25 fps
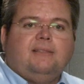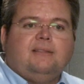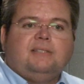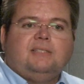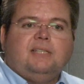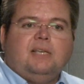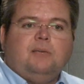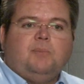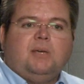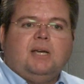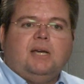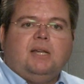the
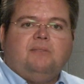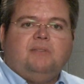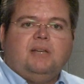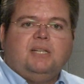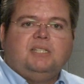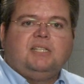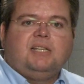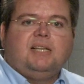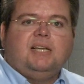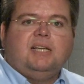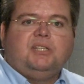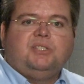same kind of
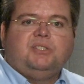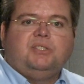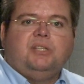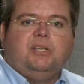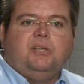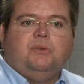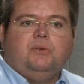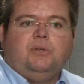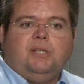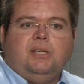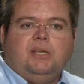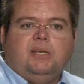education that
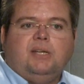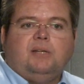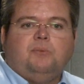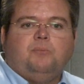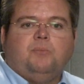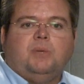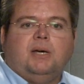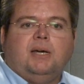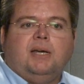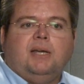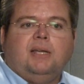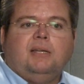you would get
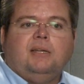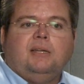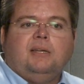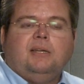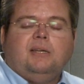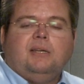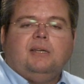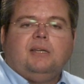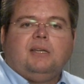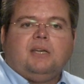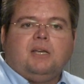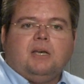by
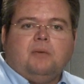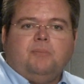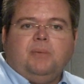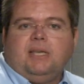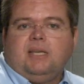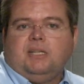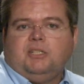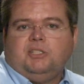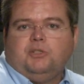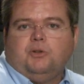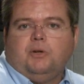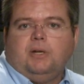coming
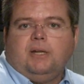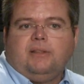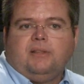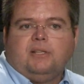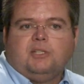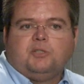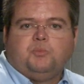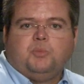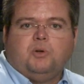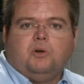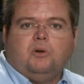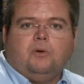and joining
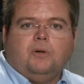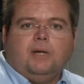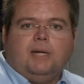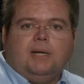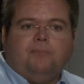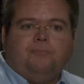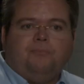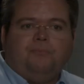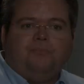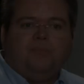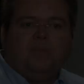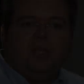this program.